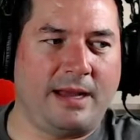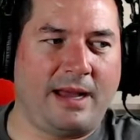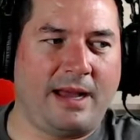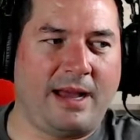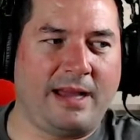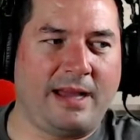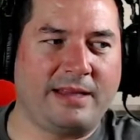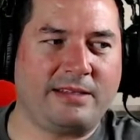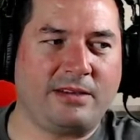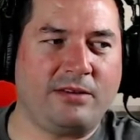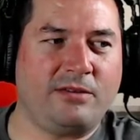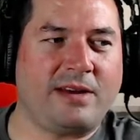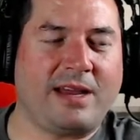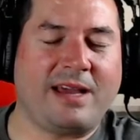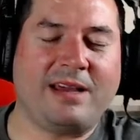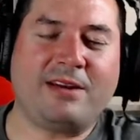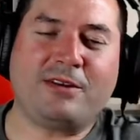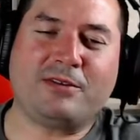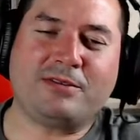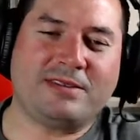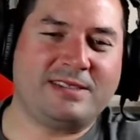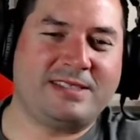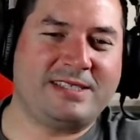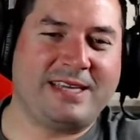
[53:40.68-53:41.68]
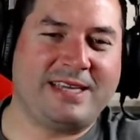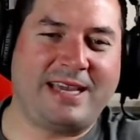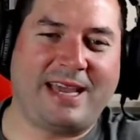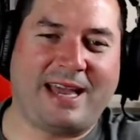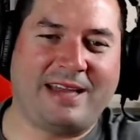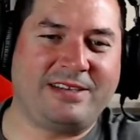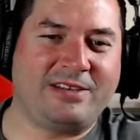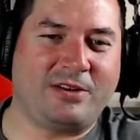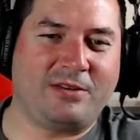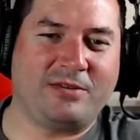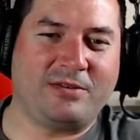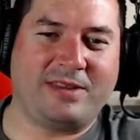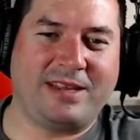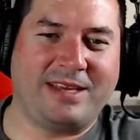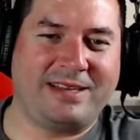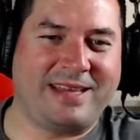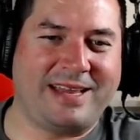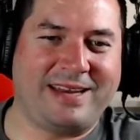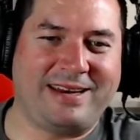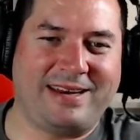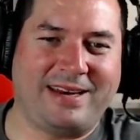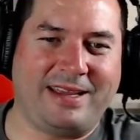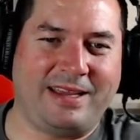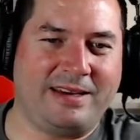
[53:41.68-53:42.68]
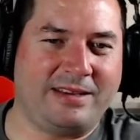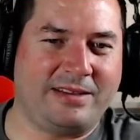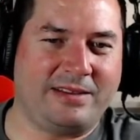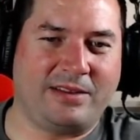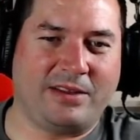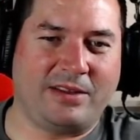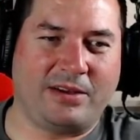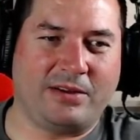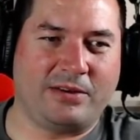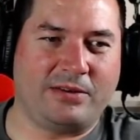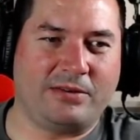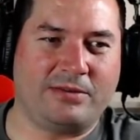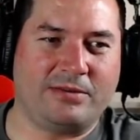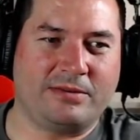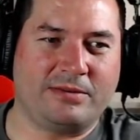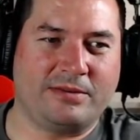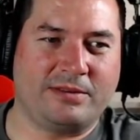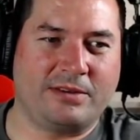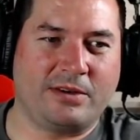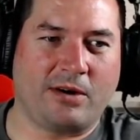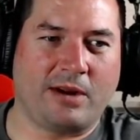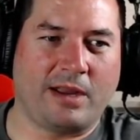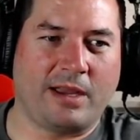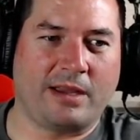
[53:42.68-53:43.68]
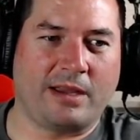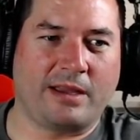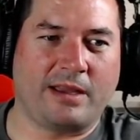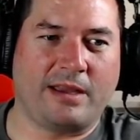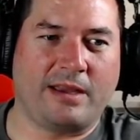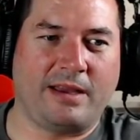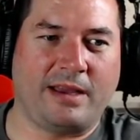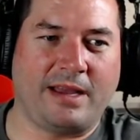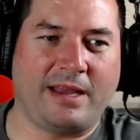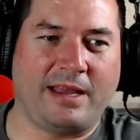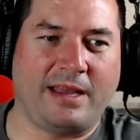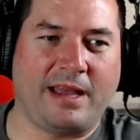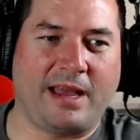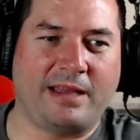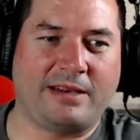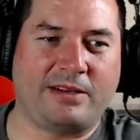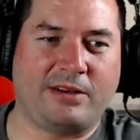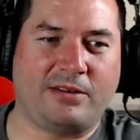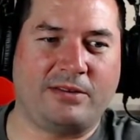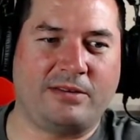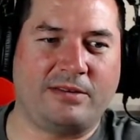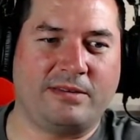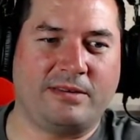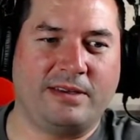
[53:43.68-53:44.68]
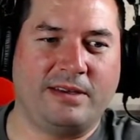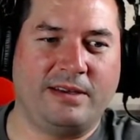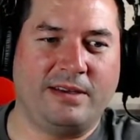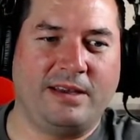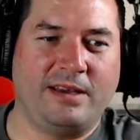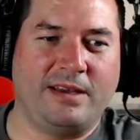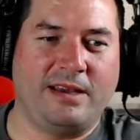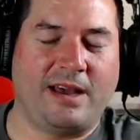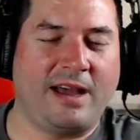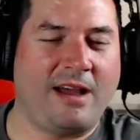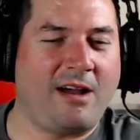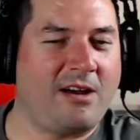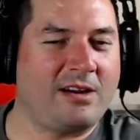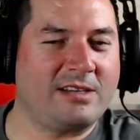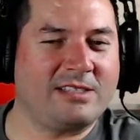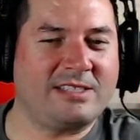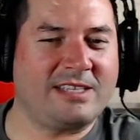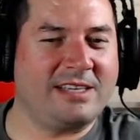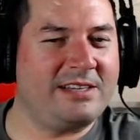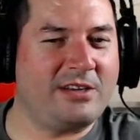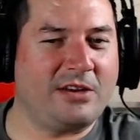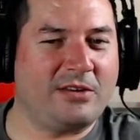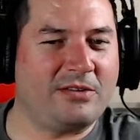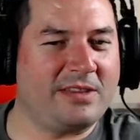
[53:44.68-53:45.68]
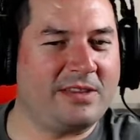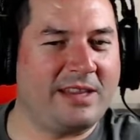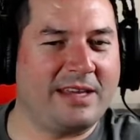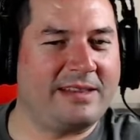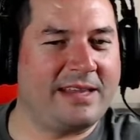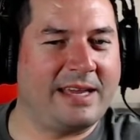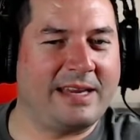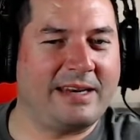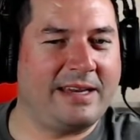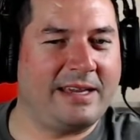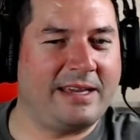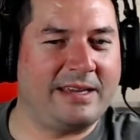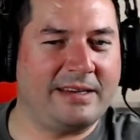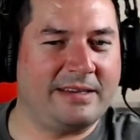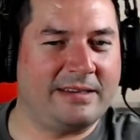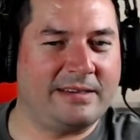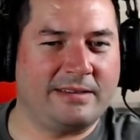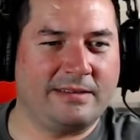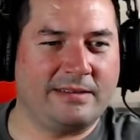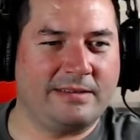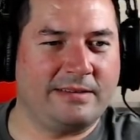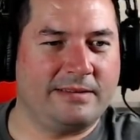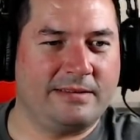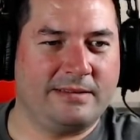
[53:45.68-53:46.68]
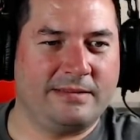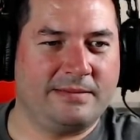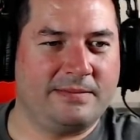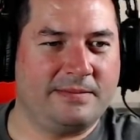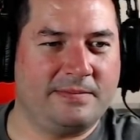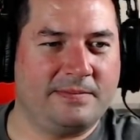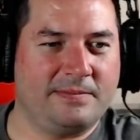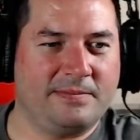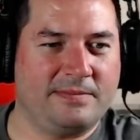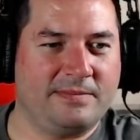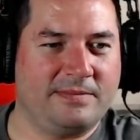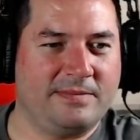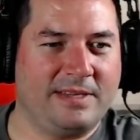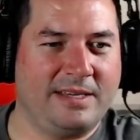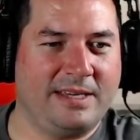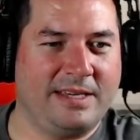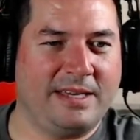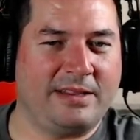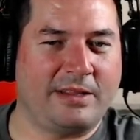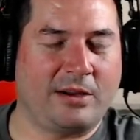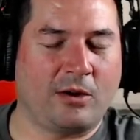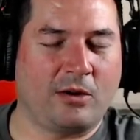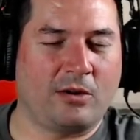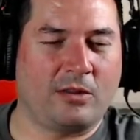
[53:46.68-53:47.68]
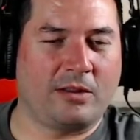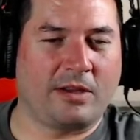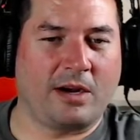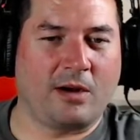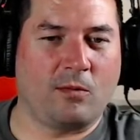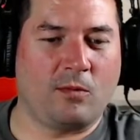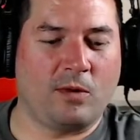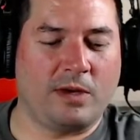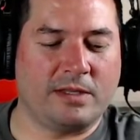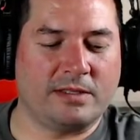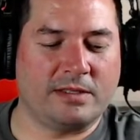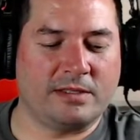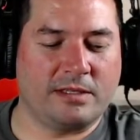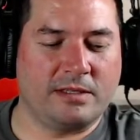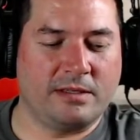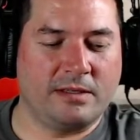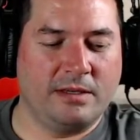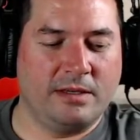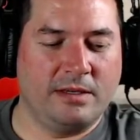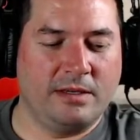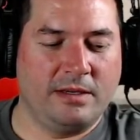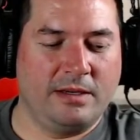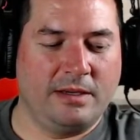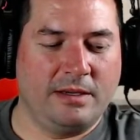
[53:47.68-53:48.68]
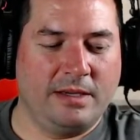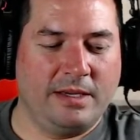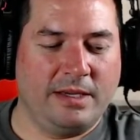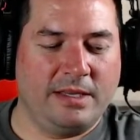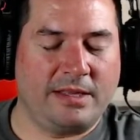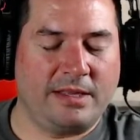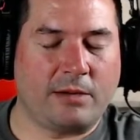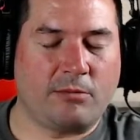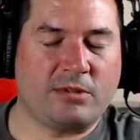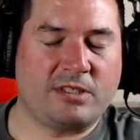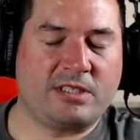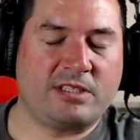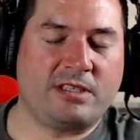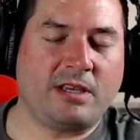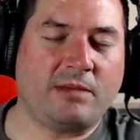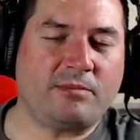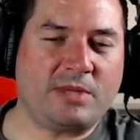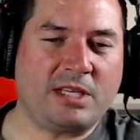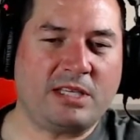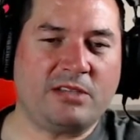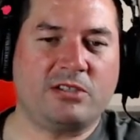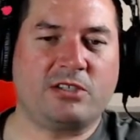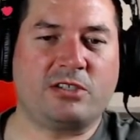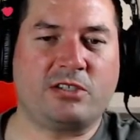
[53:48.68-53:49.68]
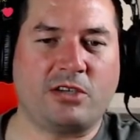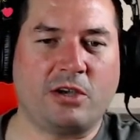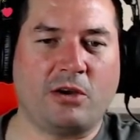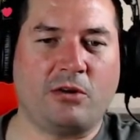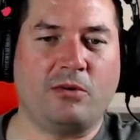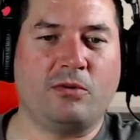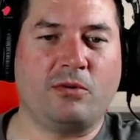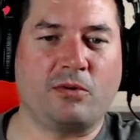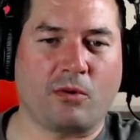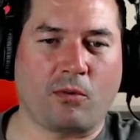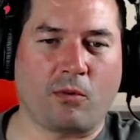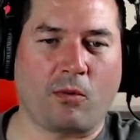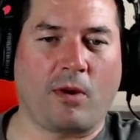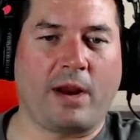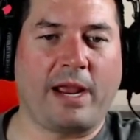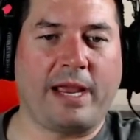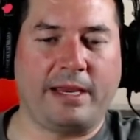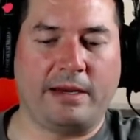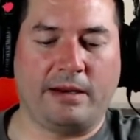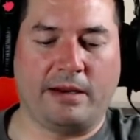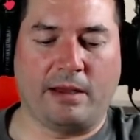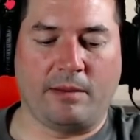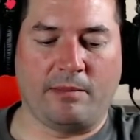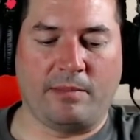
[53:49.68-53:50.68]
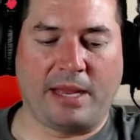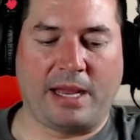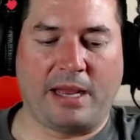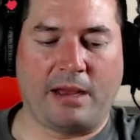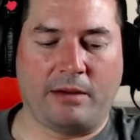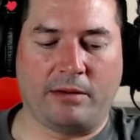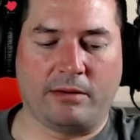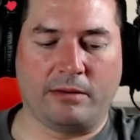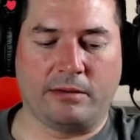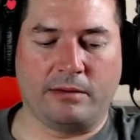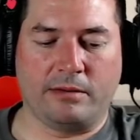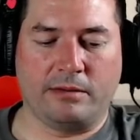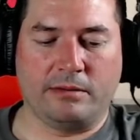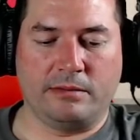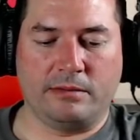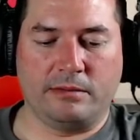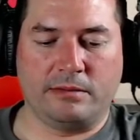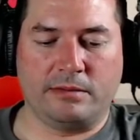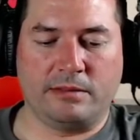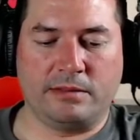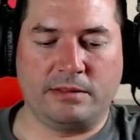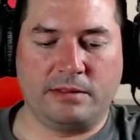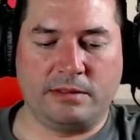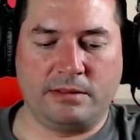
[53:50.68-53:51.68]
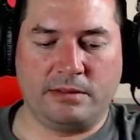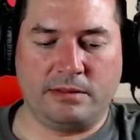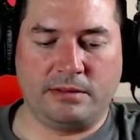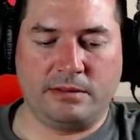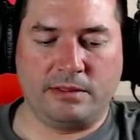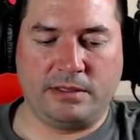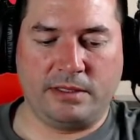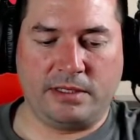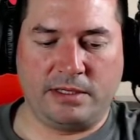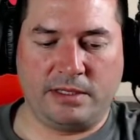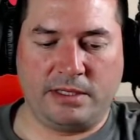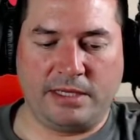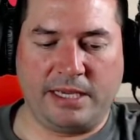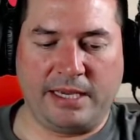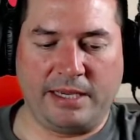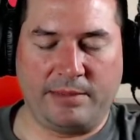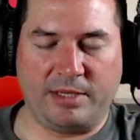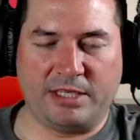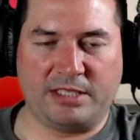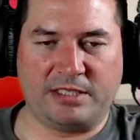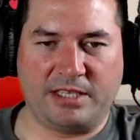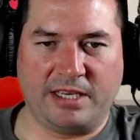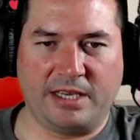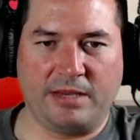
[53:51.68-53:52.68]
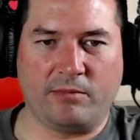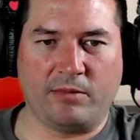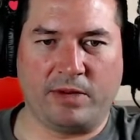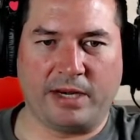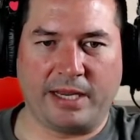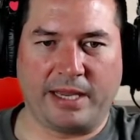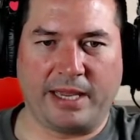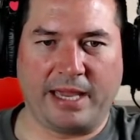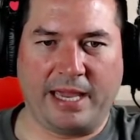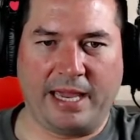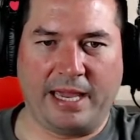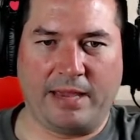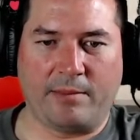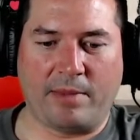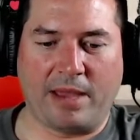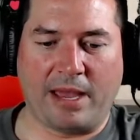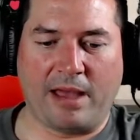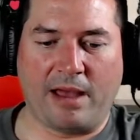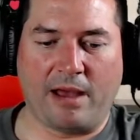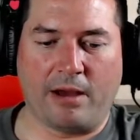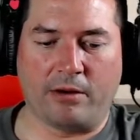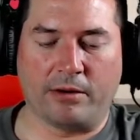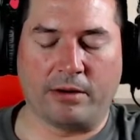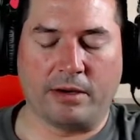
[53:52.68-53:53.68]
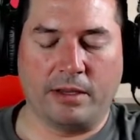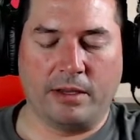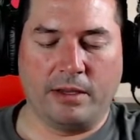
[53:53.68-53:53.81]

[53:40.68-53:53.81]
don't think they need it though, Greg. I honestly don't think they need it in the earlier ones. There was something so great about TBC when it came out